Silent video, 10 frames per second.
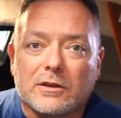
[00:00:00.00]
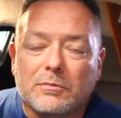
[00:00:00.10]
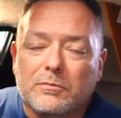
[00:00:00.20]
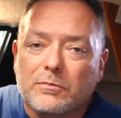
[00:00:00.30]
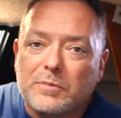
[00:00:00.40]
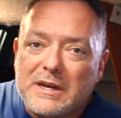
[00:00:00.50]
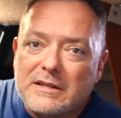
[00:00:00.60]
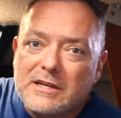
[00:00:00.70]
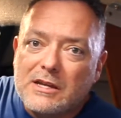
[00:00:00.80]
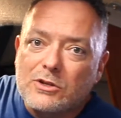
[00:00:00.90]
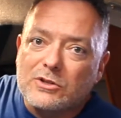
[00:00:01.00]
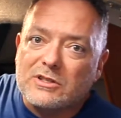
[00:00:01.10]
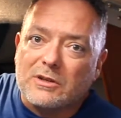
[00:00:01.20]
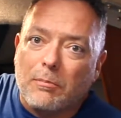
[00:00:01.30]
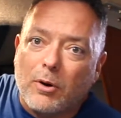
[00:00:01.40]
the P18
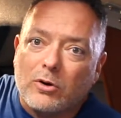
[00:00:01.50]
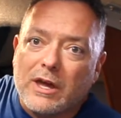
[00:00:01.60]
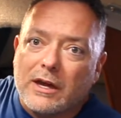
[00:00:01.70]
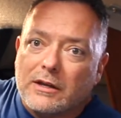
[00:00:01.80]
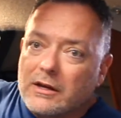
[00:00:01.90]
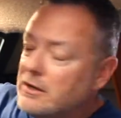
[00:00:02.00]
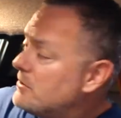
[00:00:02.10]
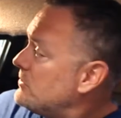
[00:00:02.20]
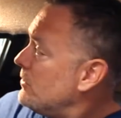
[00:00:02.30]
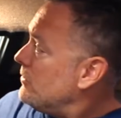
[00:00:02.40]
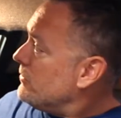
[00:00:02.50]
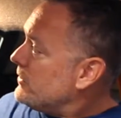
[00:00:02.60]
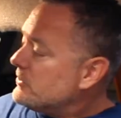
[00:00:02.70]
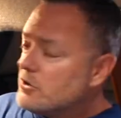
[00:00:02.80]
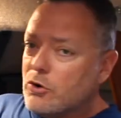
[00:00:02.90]
uses a bulkhead. So
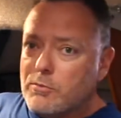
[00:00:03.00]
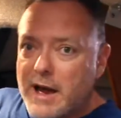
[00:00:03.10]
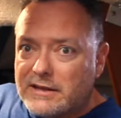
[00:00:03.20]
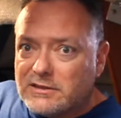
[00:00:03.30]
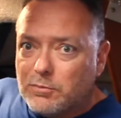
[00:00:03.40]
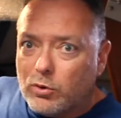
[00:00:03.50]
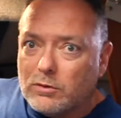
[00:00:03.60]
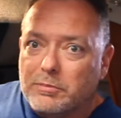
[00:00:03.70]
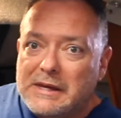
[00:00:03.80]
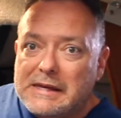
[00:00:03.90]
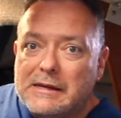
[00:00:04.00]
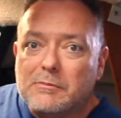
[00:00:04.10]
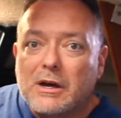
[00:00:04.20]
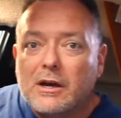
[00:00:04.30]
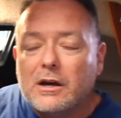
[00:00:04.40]
there's no mast support
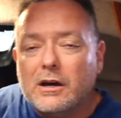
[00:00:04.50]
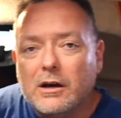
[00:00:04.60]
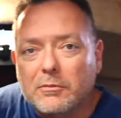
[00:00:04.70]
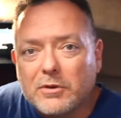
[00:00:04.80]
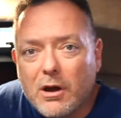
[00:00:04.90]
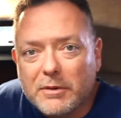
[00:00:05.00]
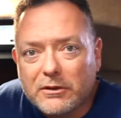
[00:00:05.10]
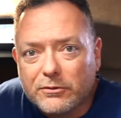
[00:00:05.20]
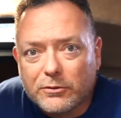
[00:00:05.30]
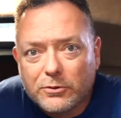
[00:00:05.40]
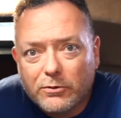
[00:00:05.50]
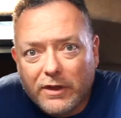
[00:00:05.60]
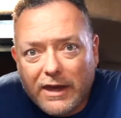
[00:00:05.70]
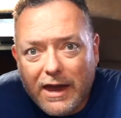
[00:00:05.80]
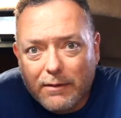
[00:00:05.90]
beam coming through
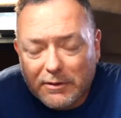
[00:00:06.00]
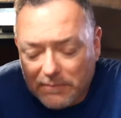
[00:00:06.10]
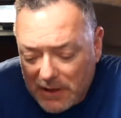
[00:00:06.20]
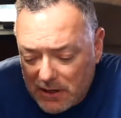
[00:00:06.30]
the cabin.